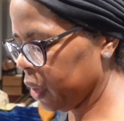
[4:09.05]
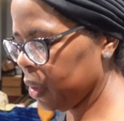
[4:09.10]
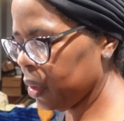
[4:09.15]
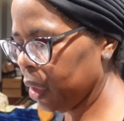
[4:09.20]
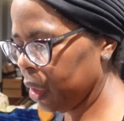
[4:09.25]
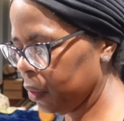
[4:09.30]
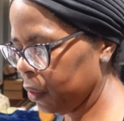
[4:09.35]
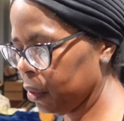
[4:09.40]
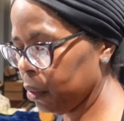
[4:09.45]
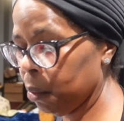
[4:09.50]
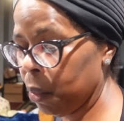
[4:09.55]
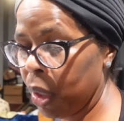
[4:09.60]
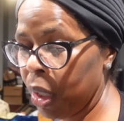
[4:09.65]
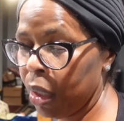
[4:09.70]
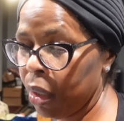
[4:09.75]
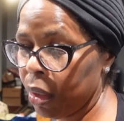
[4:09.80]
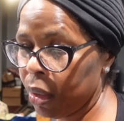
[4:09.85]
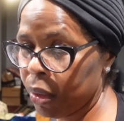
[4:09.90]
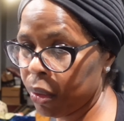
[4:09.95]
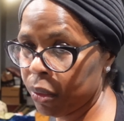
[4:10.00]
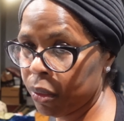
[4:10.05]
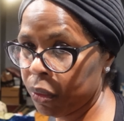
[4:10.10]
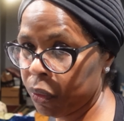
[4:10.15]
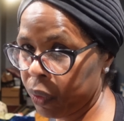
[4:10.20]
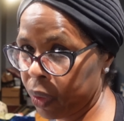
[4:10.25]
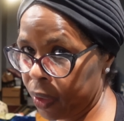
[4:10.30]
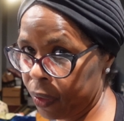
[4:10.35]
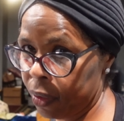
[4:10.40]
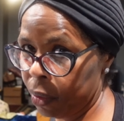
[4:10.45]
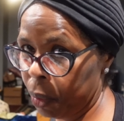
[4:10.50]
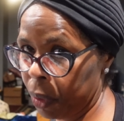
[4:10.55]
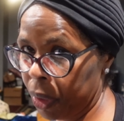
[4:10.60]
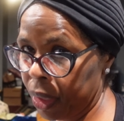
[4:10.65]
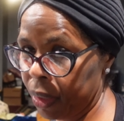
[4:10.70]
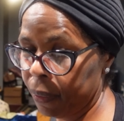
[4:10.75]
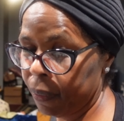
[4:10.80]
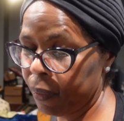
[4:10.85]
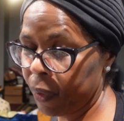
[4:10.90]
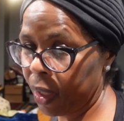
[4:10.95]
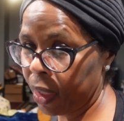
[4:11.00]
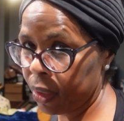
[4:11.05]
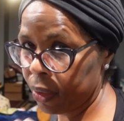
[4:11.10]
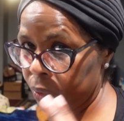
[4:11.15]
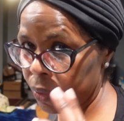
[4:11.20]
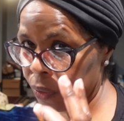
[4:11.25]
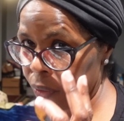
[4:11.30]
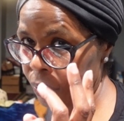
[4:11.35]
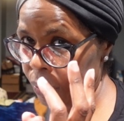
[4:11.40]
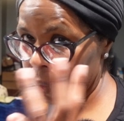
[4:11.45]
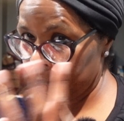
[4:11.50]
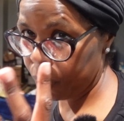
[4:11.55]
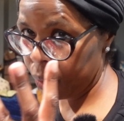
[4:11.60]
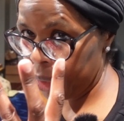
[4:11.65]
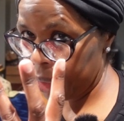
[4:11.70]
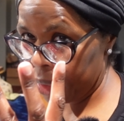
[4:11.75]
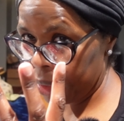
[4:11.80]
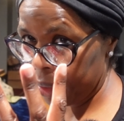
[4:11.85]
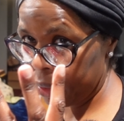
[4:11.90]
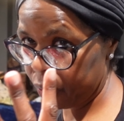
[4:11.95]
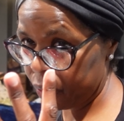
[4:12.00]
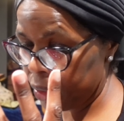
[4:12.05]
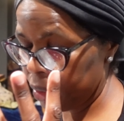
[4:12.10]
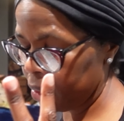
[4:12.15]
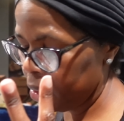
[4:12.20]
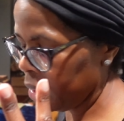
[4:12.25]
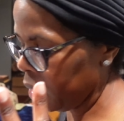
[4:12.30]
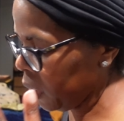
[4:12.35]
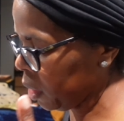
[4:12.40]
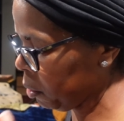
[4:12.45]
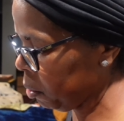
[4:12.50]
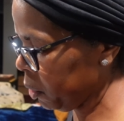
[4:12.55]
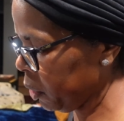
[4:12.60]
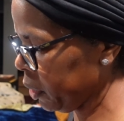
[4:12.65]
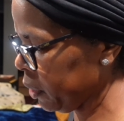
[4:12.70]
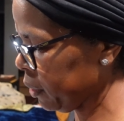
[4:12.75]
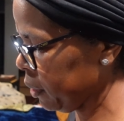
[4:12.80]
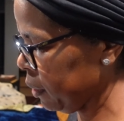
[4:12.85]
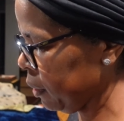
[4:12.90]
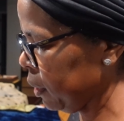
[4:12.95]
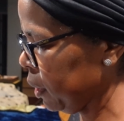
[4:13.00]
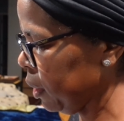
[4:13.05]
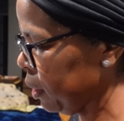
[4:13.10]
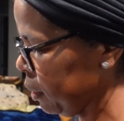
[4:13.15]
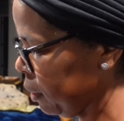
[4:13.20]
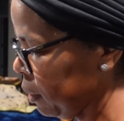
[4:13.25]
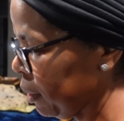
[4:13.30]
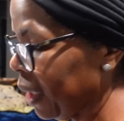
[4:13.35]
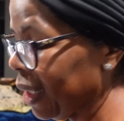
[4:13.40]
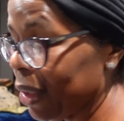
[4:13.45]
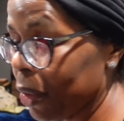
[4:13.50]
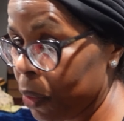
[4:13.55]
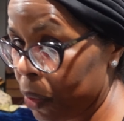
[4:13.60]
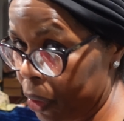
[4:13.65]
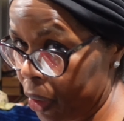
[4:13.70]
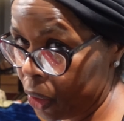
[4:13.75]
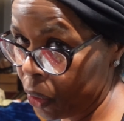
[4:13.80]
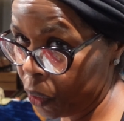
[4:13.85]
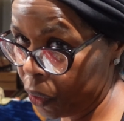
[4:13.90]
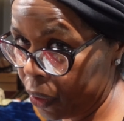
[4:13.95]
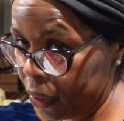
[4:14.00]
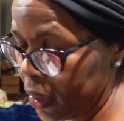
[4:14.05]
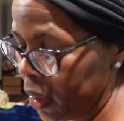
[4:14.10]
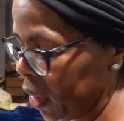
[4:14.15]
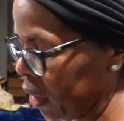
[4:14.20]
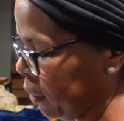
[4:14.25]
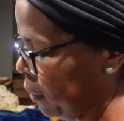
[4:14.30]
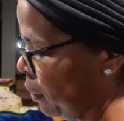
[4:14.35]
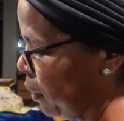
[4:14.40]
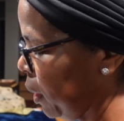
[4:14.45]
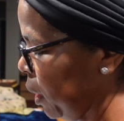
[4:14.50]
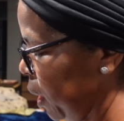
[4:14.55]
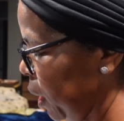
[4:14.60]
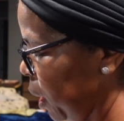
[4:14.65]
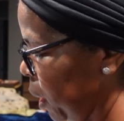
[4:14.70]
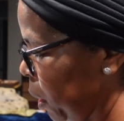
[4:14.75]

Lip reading: such a small recipe, I used 3 Hershey chocolate bars instead of, I usually use 6.